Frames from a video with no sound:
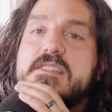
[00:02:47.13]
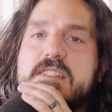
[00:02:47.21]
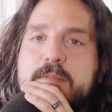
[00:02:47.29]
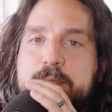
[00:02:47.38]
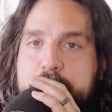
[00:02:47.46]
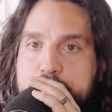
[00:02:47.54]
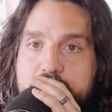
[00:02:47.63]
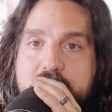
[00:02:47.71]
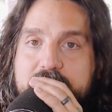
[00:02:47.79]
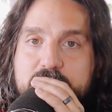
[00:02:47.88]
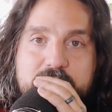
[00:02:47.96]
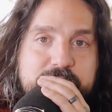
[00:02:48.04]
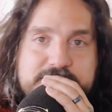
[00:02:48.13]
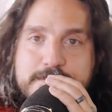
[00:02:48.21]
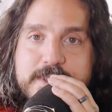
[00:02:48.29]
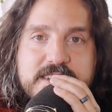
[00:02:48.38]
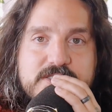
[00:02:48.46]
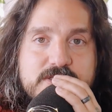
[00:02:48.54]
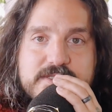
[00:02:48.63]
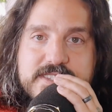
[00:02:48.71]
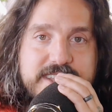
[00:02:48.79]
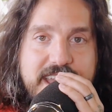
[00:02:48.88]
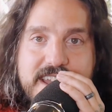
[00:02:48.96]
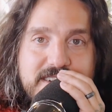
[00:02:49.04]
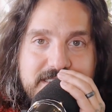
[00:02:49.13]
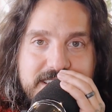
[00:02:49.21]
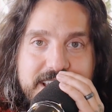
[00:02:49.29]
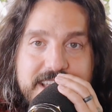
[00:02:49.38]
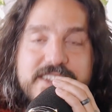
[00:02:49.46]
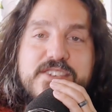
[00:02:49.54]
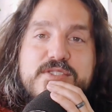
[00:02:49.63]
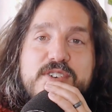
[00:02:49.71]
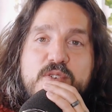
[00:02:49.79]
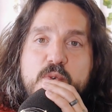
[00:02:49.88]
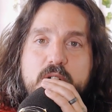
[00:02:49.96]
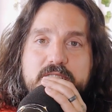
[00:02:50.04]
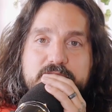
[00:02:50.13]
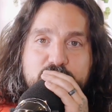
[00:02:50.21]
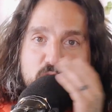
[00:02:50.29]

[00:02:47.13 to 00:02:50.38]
some people, I don't know if it's because you're scared and you don't want to